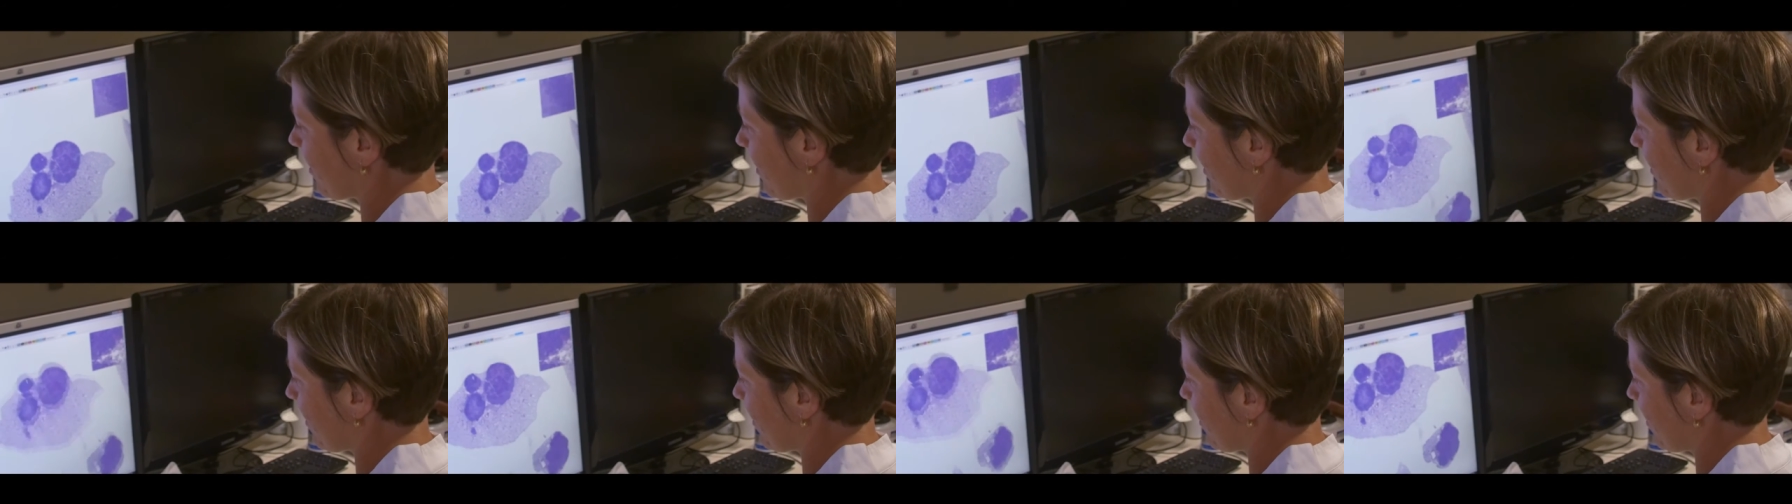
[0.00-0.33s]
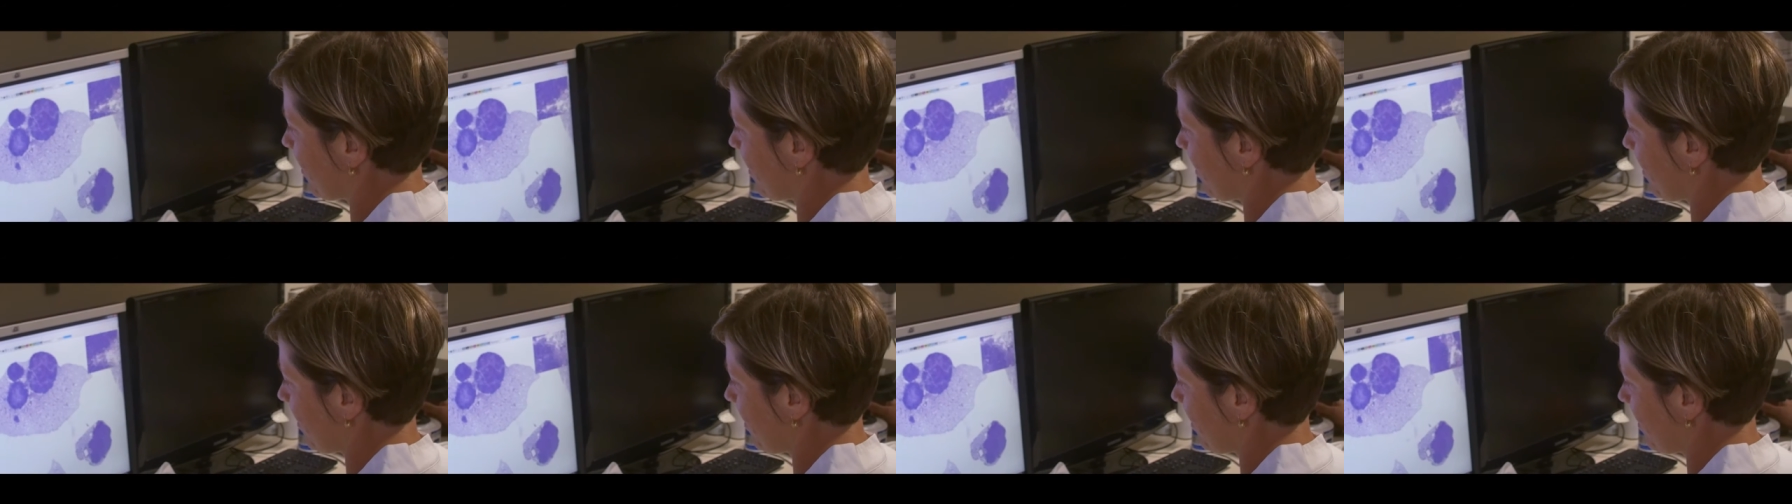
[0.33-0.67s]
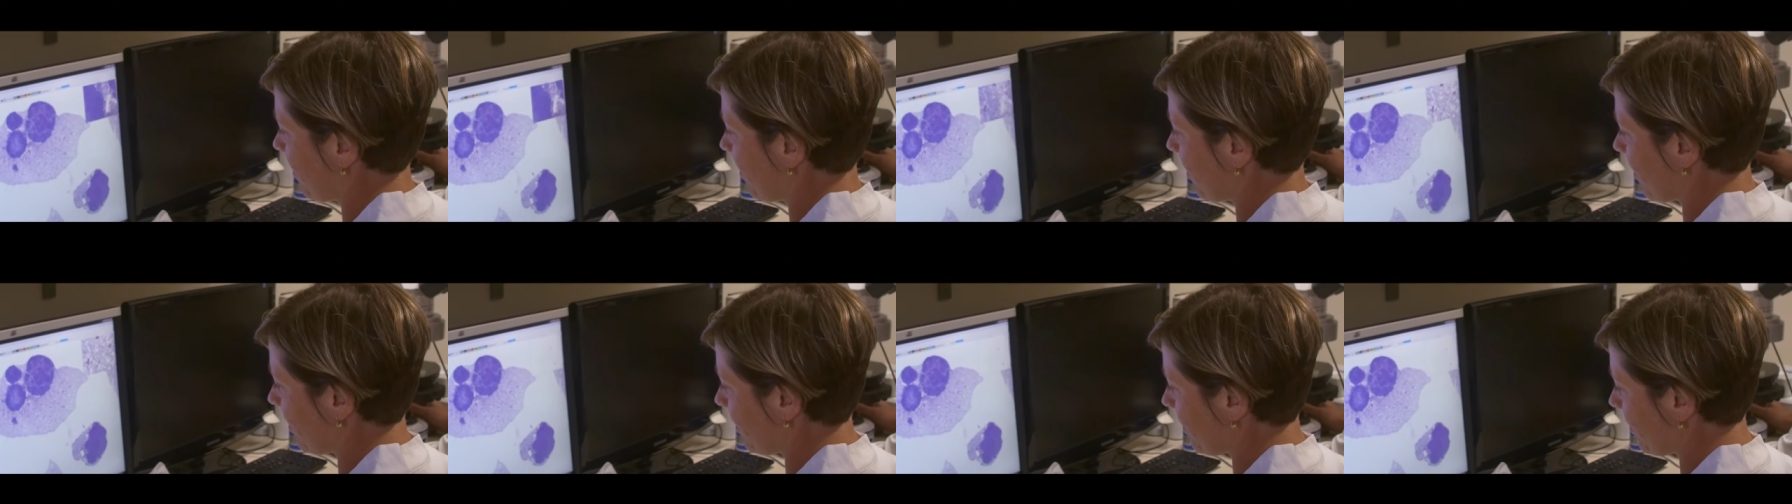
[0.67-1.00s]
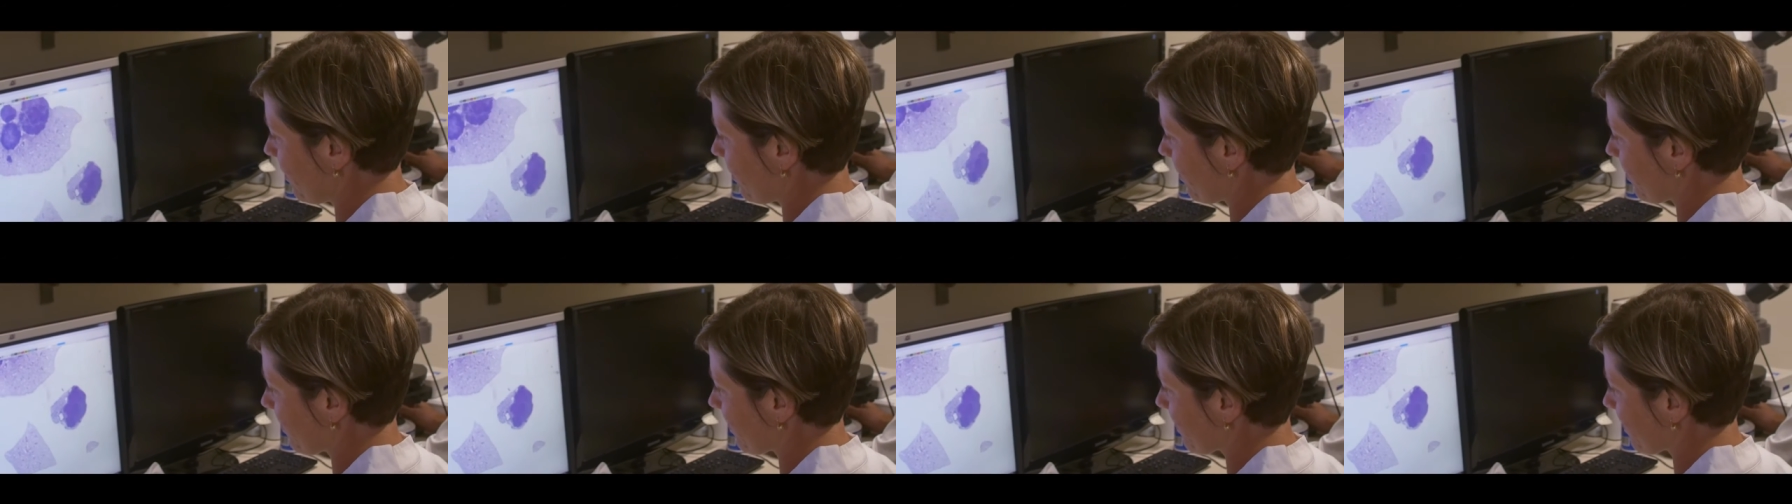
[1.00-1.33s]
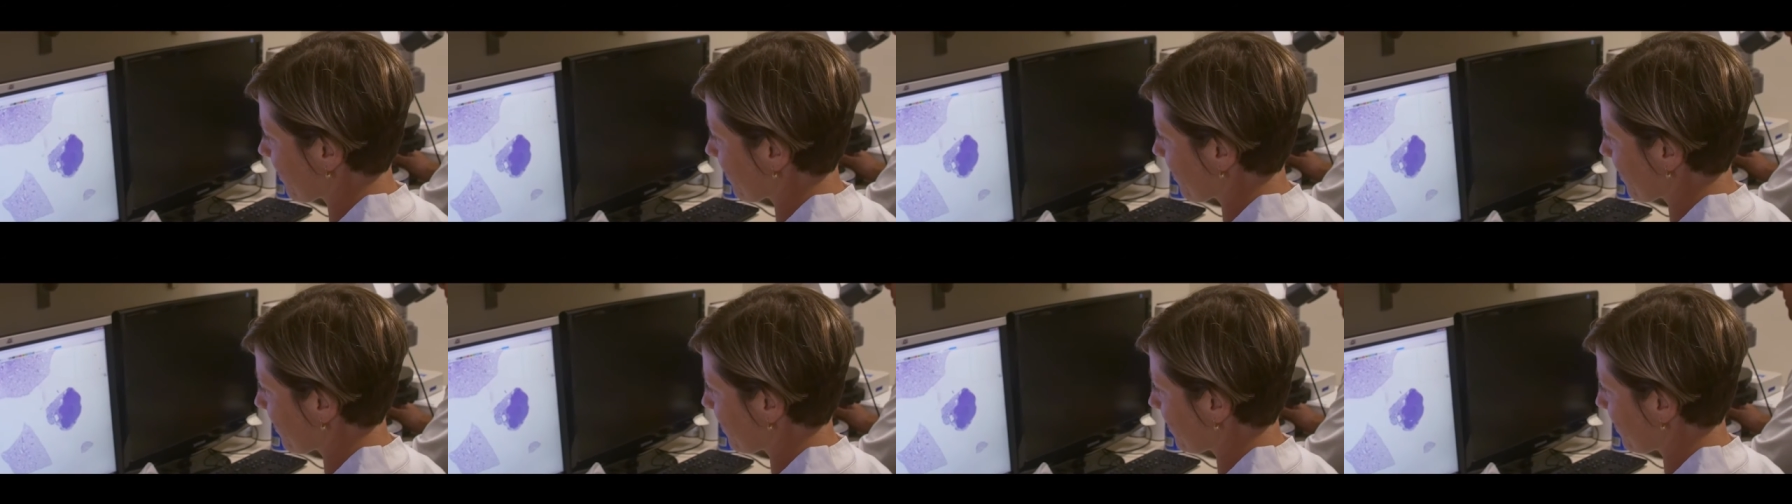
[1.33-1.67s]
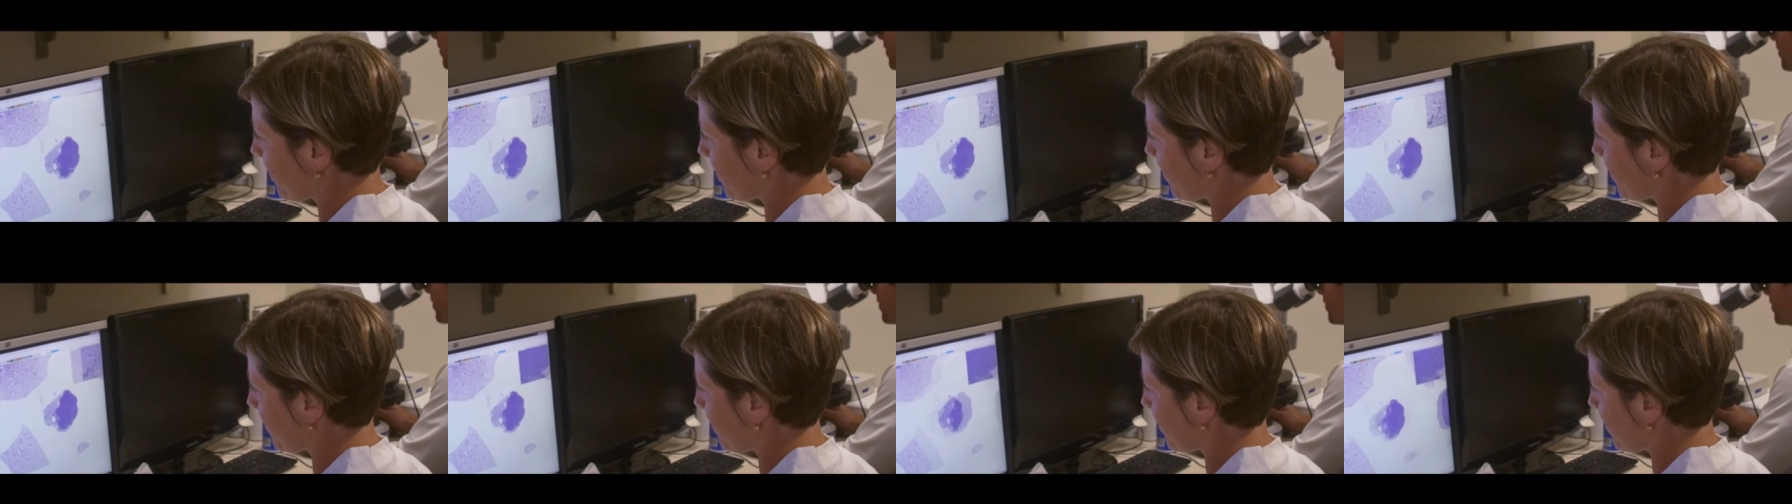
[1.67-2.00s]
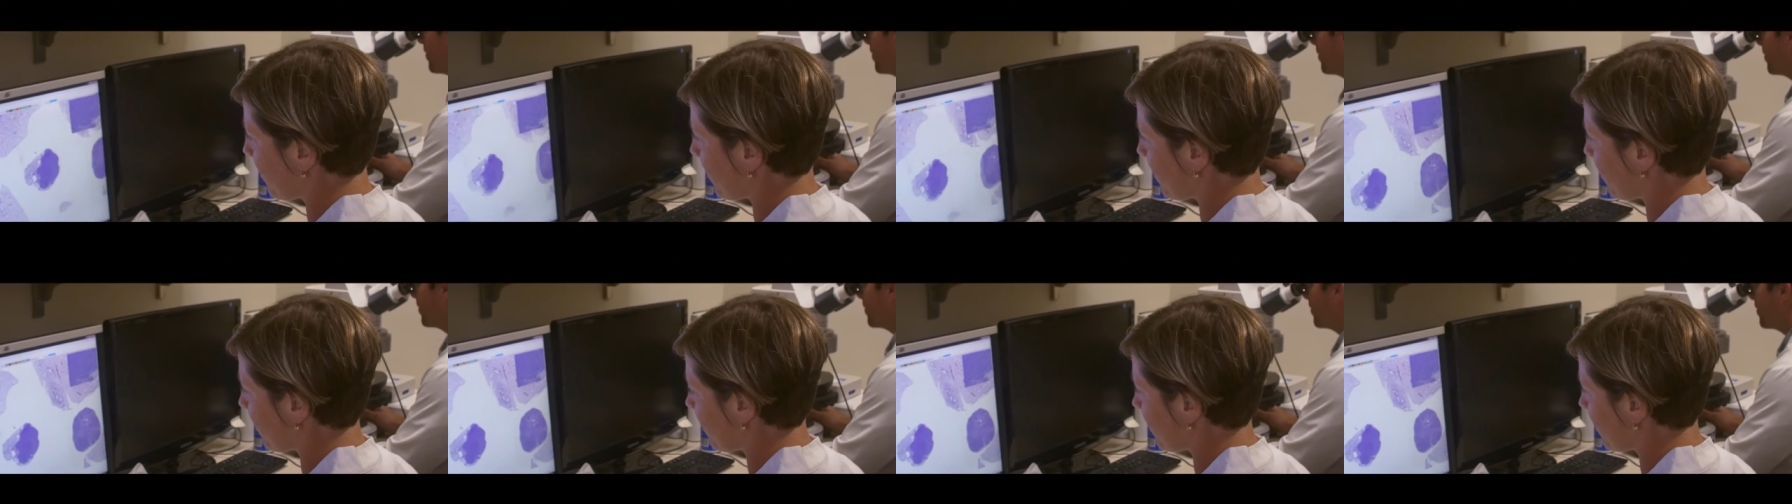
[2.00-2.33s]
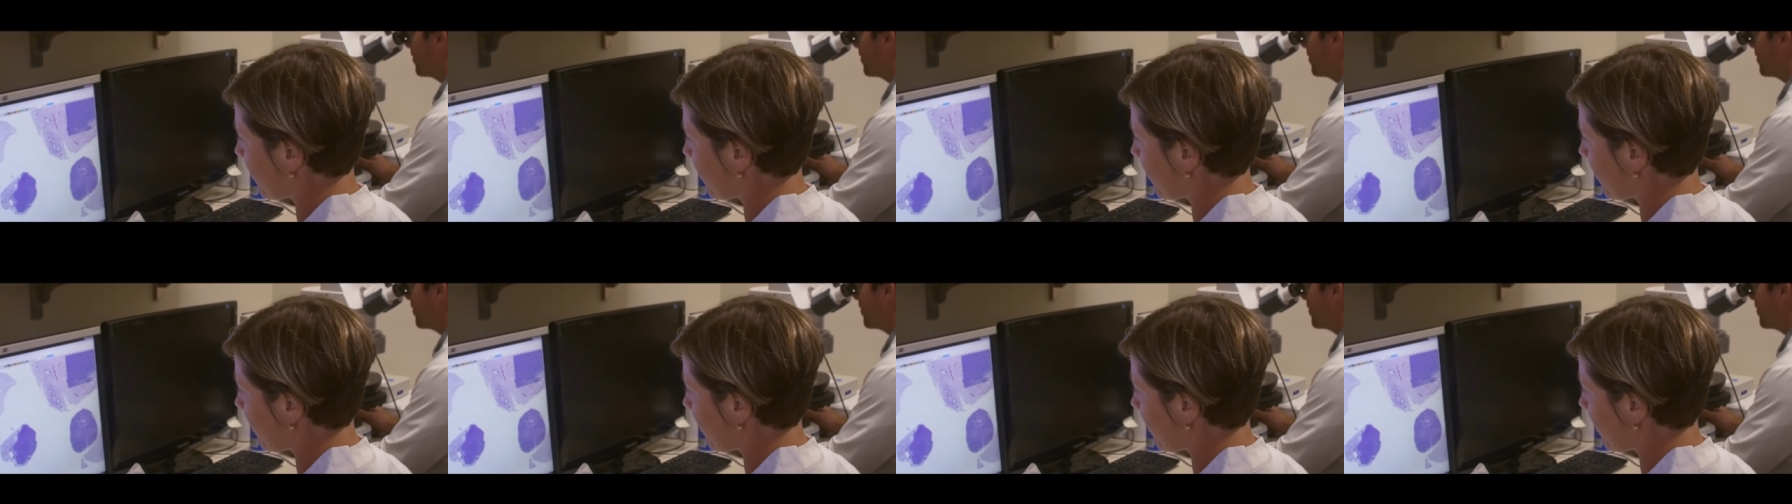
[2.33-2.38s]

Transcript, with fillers: trial in patients might look like, uh,